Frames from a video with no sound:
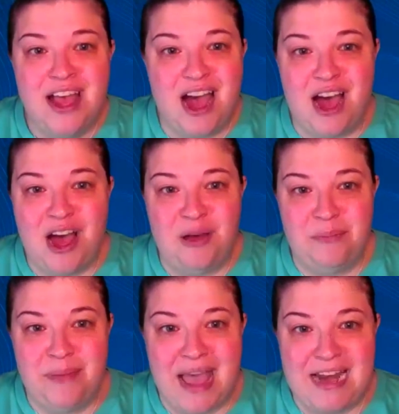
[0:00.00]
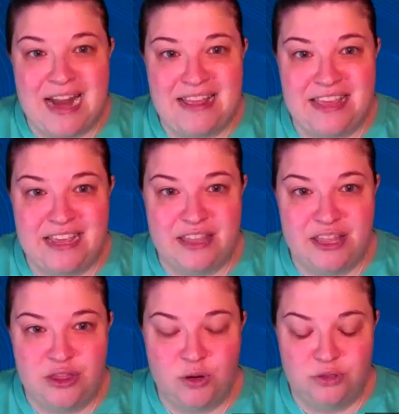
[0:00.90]
And I think
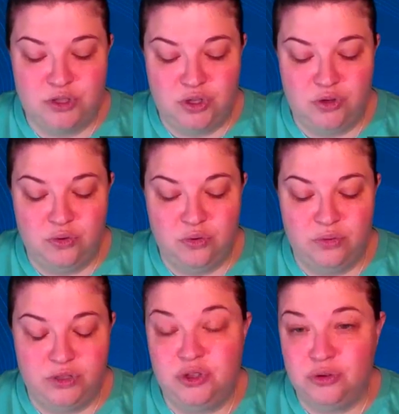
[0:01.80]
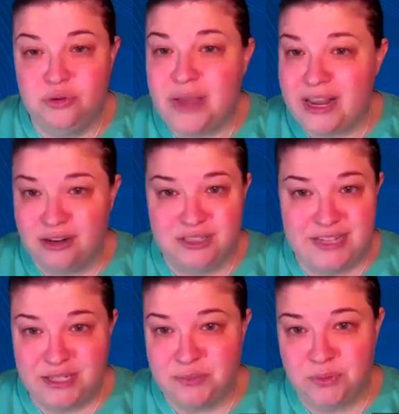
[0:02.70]
that those two do
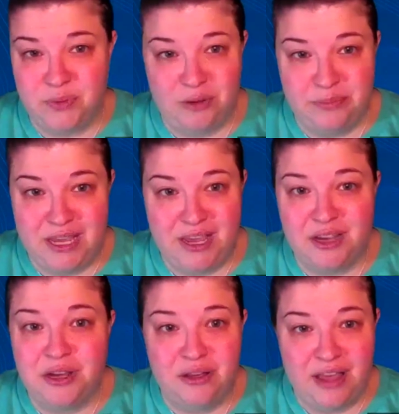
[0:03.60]
intersect with well-being.